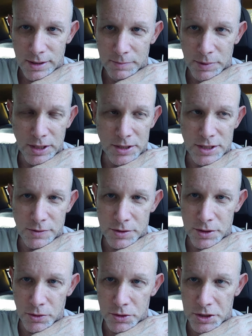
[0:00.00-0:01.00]
because there
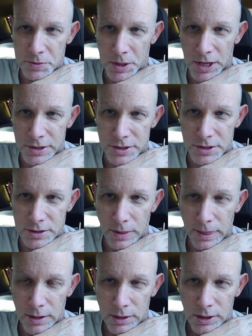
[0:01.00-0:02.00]
was no suspense,
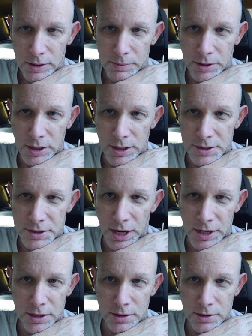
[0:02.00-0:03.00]
because
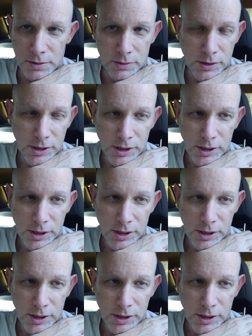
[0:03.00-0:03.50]
I knew